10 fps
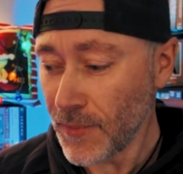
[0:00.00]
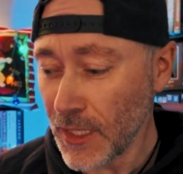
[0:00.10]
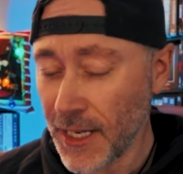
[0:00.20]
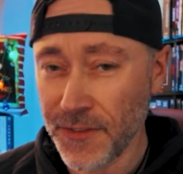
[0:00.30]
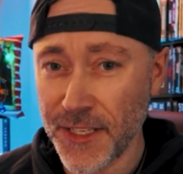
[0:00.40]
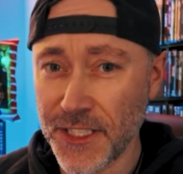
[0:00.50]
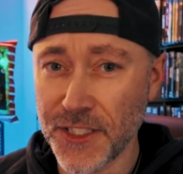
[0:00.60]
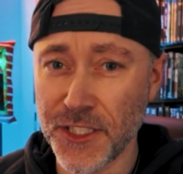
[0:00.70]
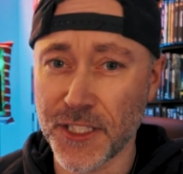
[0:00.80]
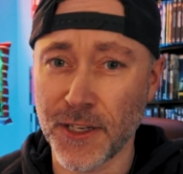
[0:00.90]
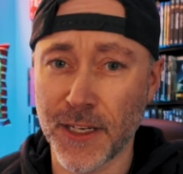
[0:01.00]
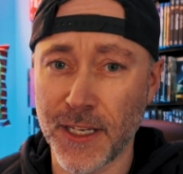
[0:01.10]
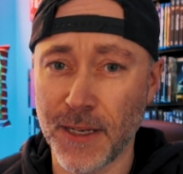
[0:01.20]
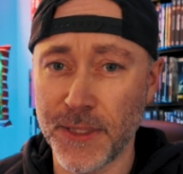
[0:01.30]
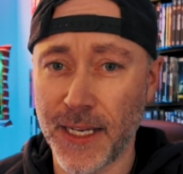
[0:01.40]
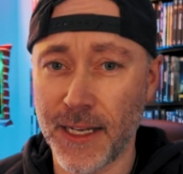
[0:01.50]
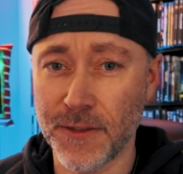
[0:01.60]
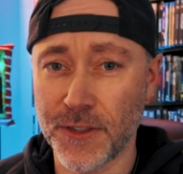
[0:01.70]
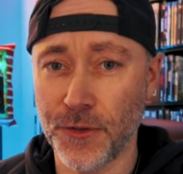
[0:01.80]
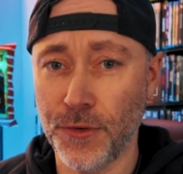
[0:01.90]
And this is just going to come
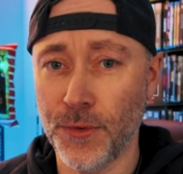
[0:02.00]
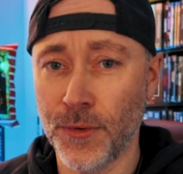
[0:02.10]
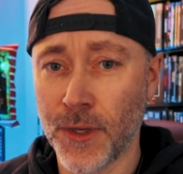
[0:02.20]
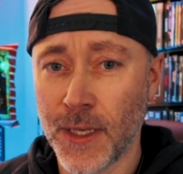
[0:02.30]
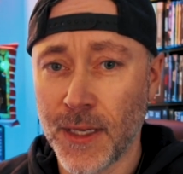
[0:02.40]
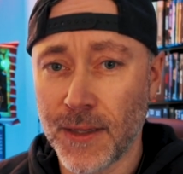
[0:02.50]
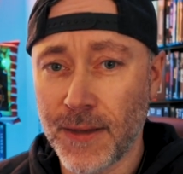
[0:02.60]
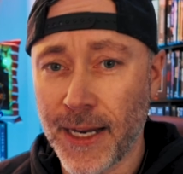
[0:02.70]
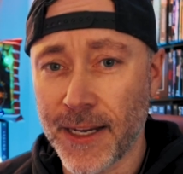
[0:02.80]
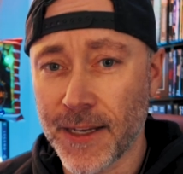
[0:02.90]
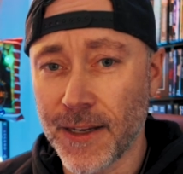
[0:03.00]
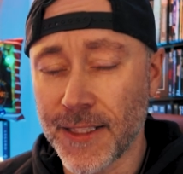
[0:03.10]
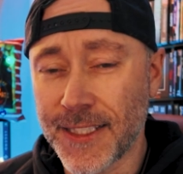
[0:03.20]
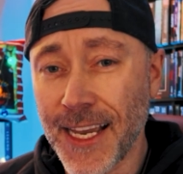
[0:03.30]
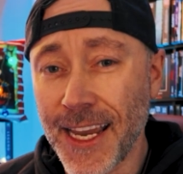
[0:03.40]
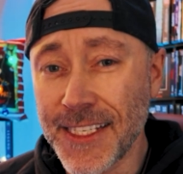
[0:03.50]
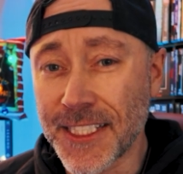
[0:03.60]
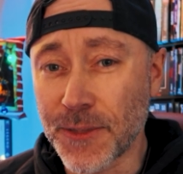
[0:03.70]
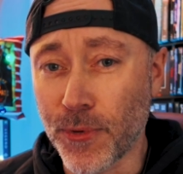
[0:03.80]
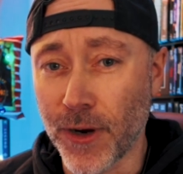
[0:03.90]
down to like
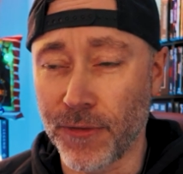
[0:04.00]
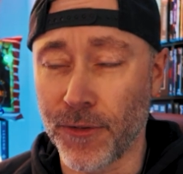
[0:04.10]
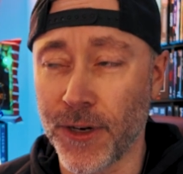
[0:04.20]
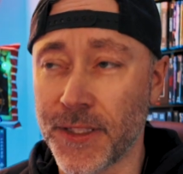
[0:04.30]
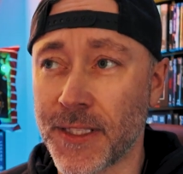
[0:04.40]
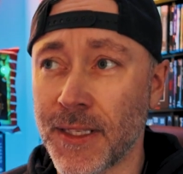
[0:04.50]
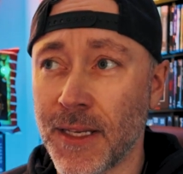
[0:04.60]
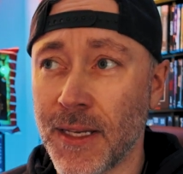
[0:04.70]
taste preference.